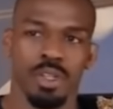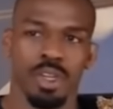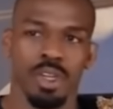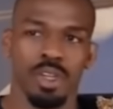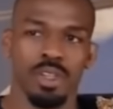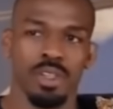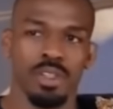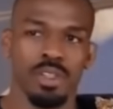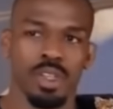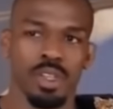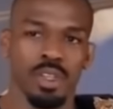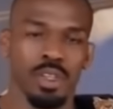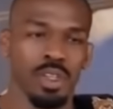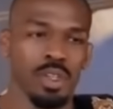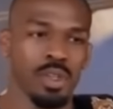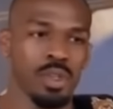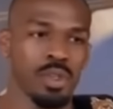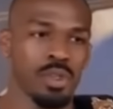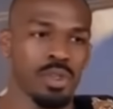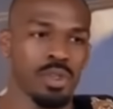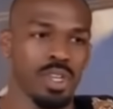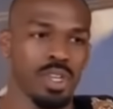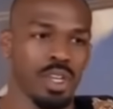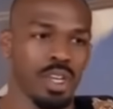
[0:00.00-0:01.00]
don't, don't
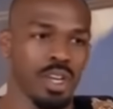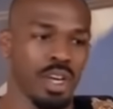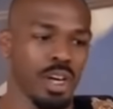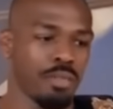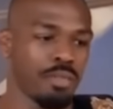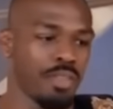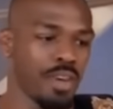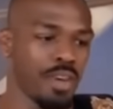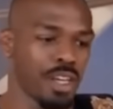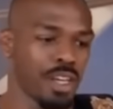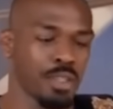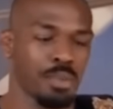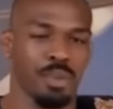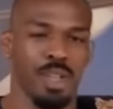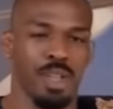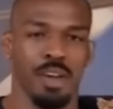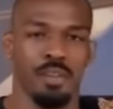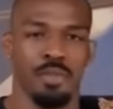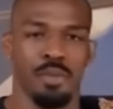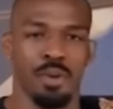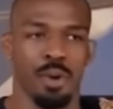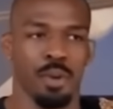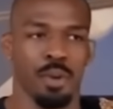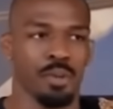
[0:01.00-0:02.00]
use a Fox
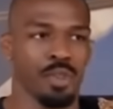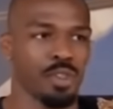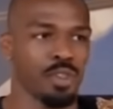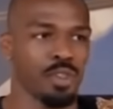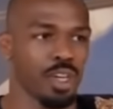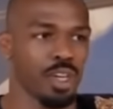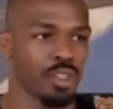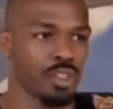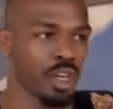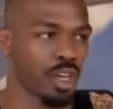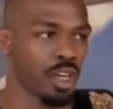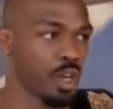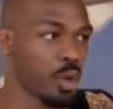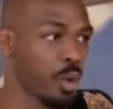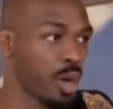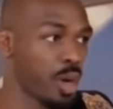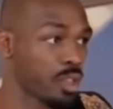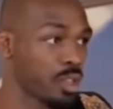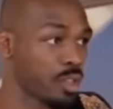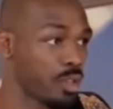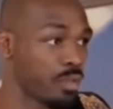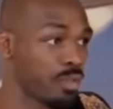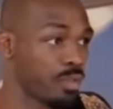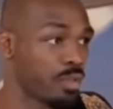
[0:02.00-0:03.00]
platform to try to talk your way
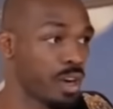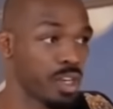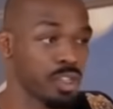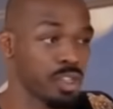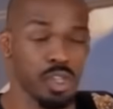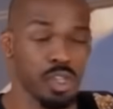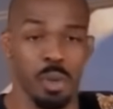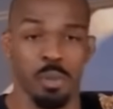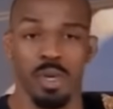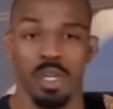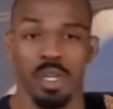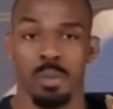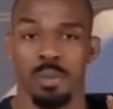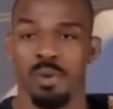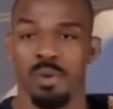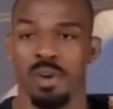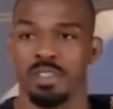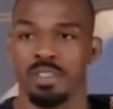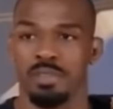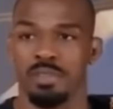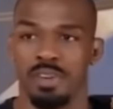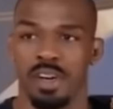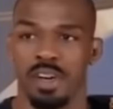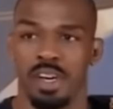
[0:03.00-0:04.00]
into a fight. Show me an
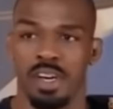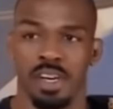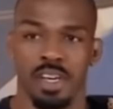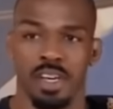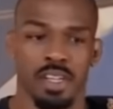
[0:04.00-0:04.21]
impressive fight.